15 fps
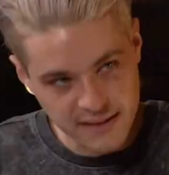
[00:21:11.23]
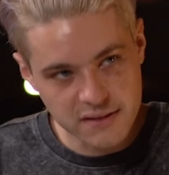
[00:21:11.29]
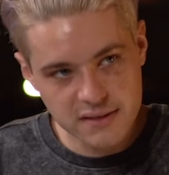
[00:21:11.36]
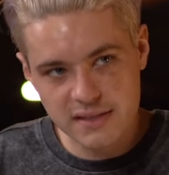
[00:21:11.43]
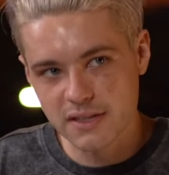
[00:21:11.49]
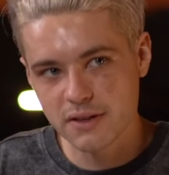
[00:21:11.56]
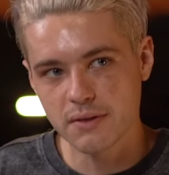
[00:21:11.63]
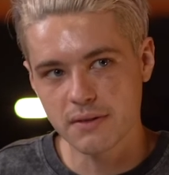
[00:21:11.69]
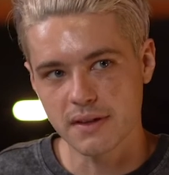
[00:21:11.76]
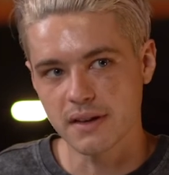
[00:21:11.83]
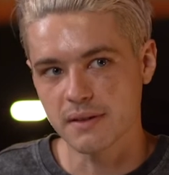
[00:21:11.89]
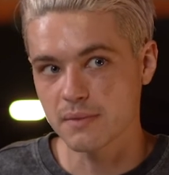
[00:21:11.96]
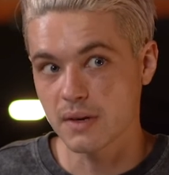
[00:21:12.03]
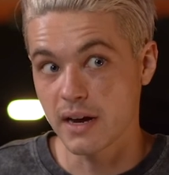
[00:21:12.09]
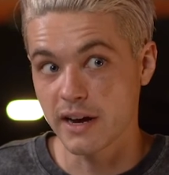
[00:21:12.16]
there's still
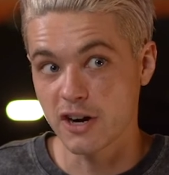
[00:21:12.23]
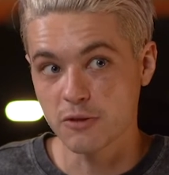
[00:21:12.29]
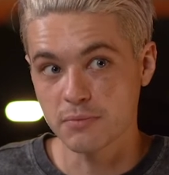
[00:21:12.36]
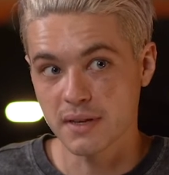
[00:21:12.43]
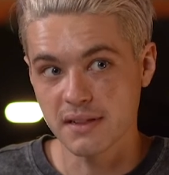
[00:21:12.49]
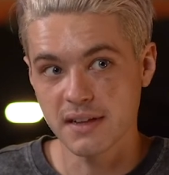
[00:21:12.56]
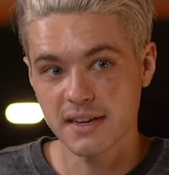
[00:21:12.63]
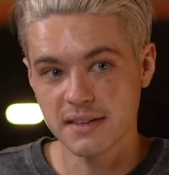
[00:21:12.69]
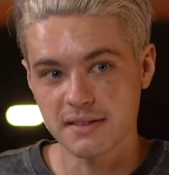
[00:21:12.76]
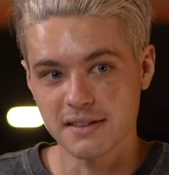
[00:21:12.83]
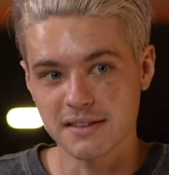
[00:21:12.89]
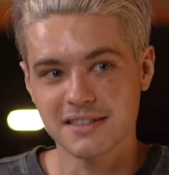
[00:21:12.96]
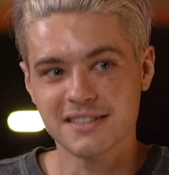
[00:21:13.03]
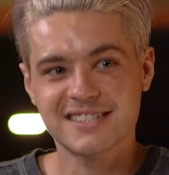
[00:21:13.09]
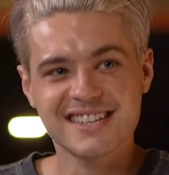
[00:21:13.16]
I hope they like
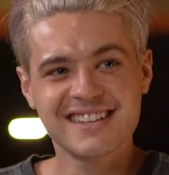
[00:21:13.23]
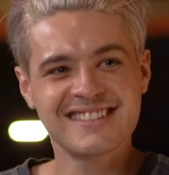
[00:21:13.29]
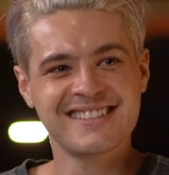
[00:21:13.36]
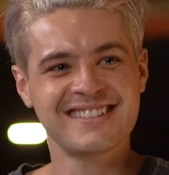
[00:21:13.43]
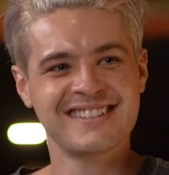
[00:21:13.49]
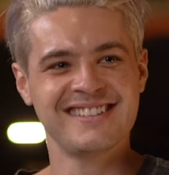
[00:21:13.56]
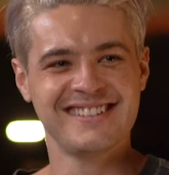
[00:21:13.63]
this.